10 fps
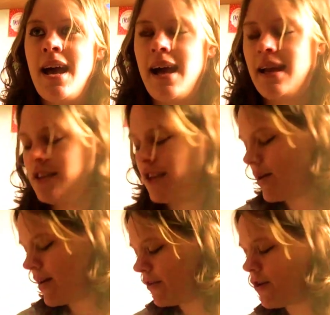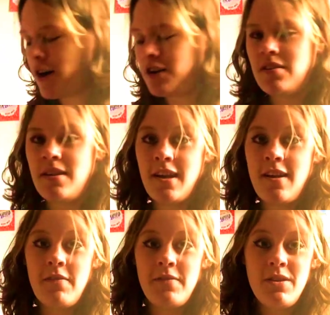And, you know, I've got
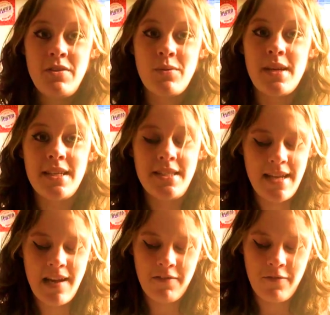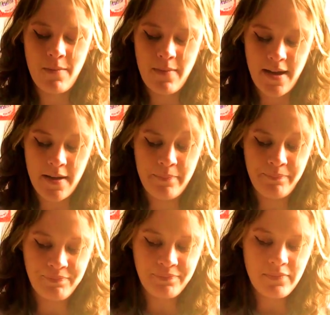a few tweets here from